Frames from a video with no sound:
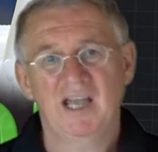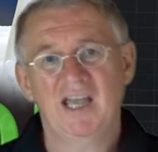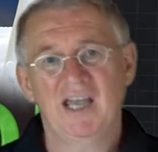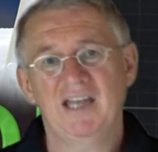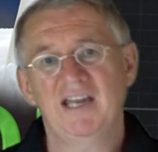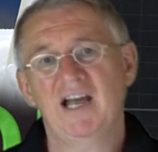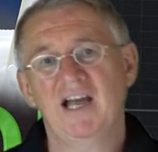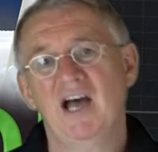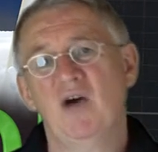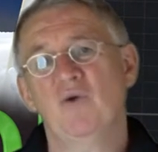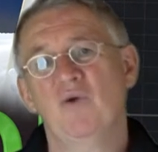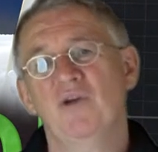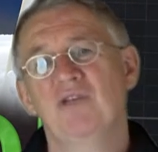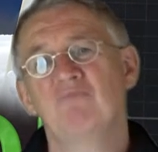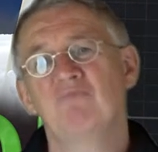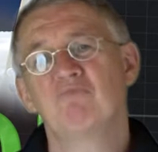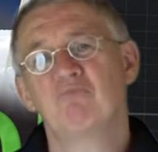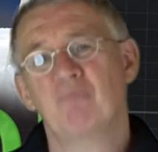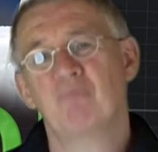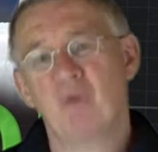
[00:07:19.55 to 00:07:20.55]
and how
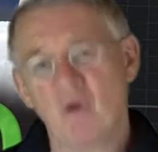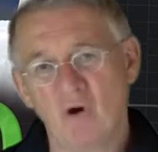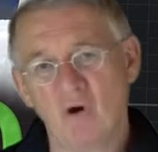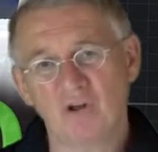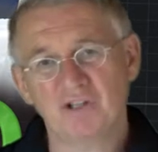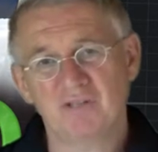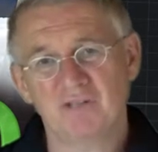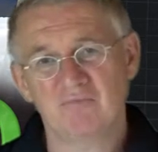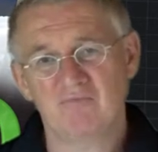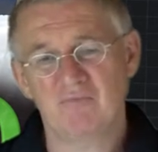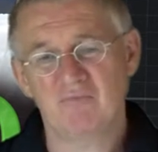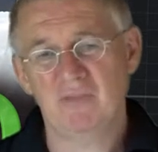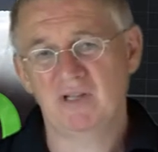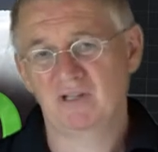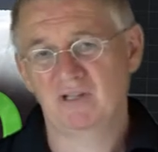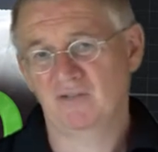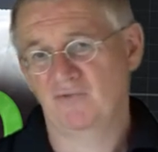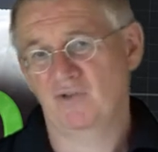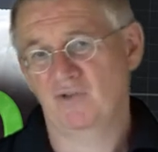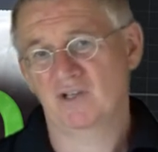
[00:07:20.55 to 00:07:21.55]
important
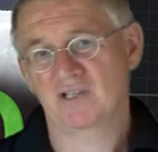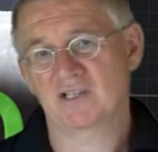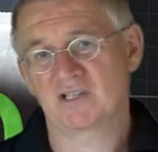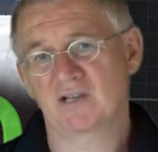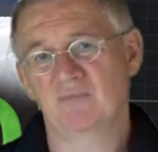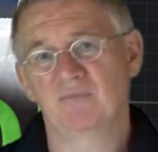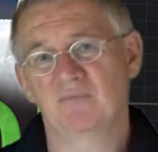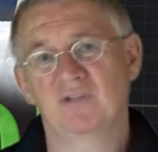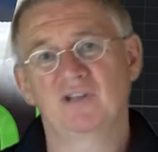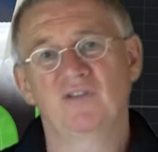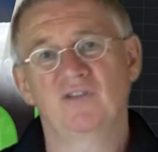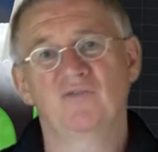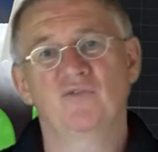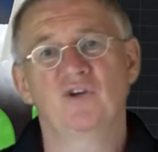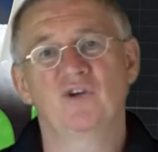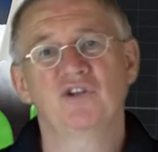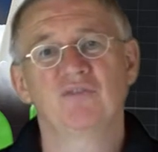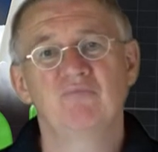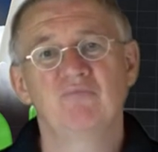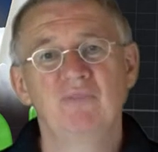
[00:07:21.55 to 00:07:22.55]
milk, for example, is
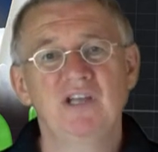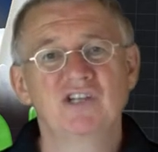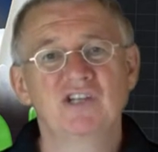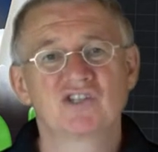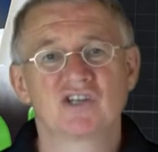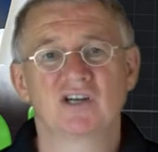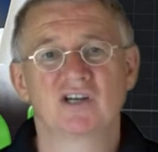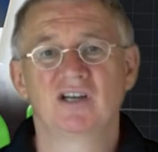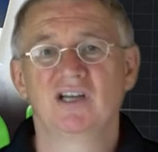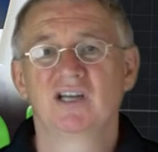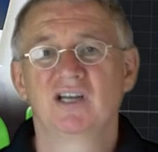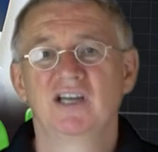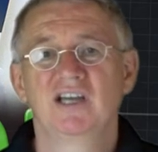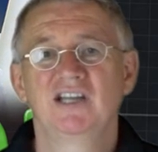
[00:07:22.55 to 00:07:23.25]
for the mixture,